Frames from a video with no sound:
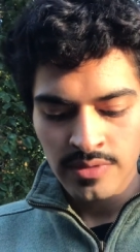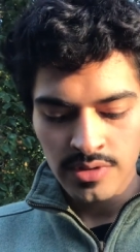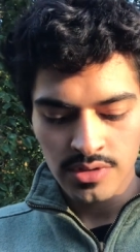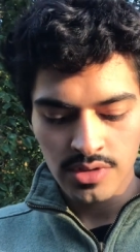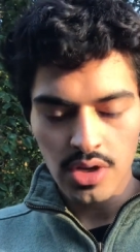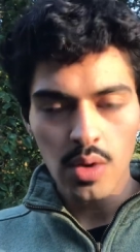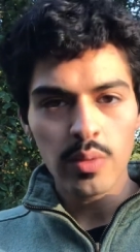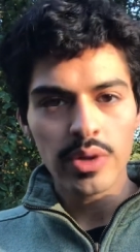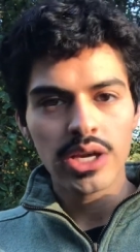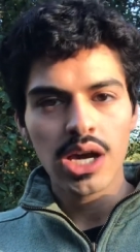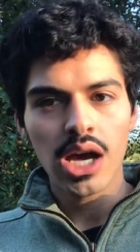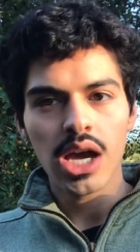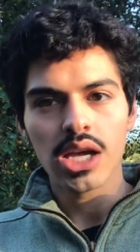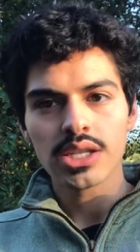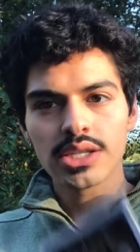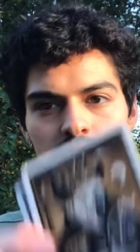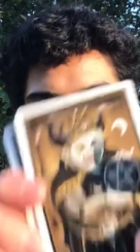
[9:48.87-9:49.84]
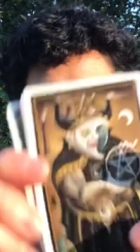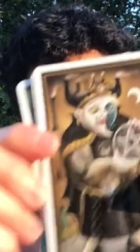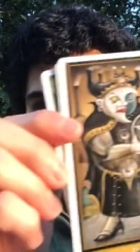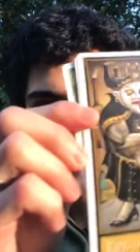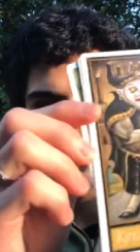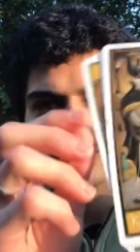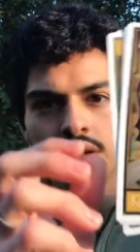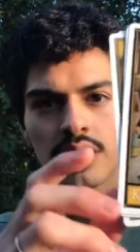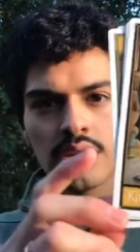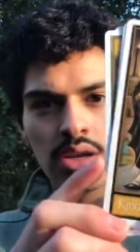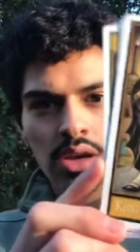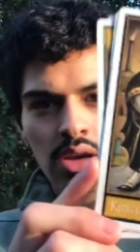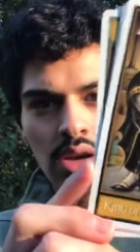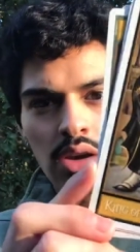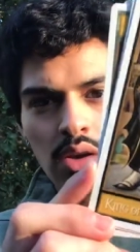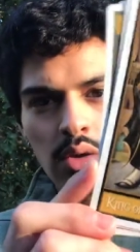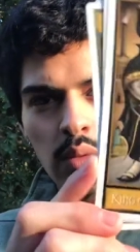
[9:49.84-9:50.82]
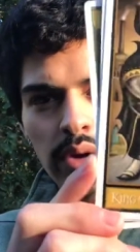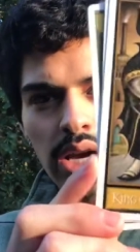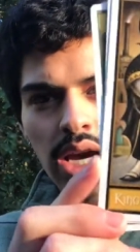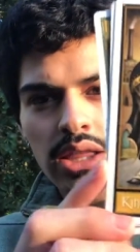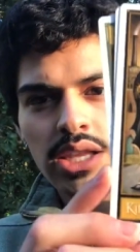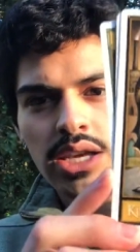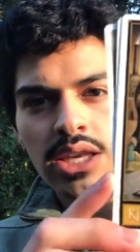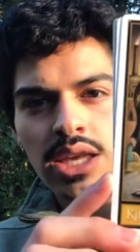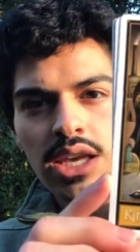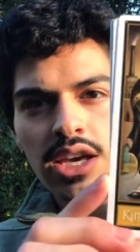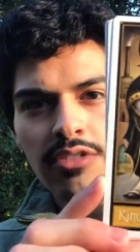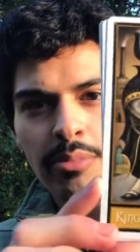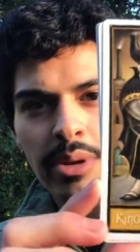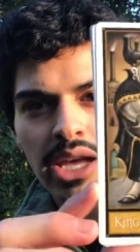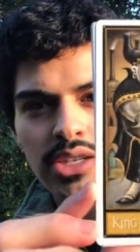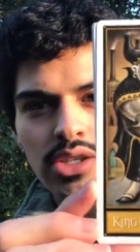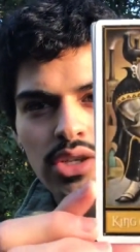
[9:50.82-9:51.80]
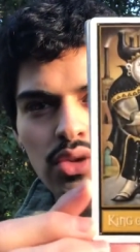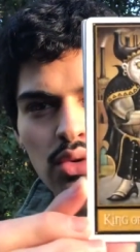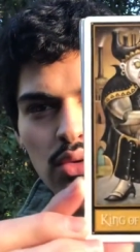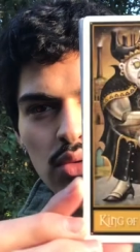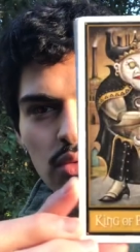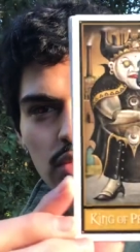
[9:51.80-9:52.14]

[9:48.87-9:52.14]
So we got, we got the King of Pentacles.